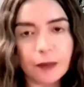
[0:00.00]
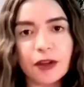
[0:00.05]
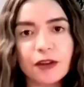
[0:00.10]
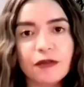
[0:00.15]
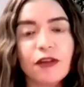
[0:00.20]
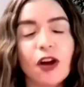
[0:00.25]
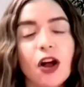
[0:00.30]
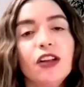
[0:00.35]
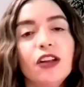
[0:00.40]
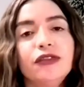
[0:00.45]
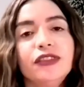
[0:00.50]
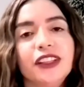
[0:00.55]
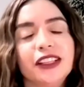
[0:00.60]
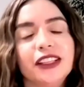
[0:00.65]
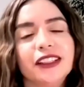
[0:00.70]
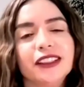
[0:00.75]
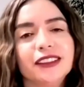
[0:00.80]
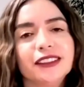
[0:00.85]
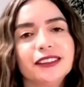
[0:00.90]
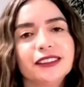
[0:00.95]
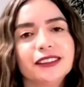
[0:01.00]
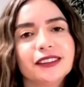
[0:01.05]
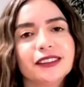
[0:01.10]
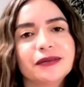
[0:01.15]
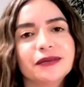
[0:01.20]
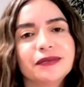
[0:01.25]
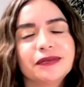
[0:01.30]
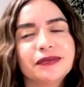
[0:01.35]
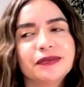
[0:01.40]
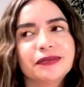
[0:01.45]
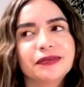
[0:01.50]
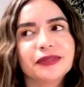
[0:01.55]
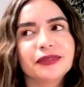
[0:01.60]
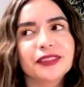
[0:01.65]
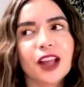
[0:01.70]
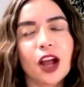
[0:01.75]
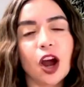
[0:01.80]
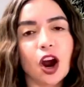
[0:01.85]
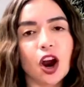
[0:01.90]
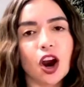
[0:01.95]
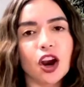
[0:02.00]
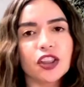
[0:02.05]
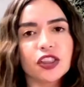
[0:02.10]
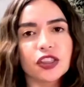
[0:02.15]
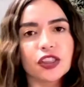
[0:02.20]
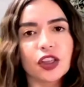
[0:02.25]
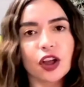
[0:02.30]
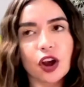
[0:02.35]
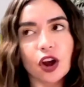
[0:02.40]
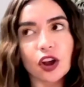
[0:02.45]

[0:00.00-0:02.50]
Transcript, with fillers: involved in, are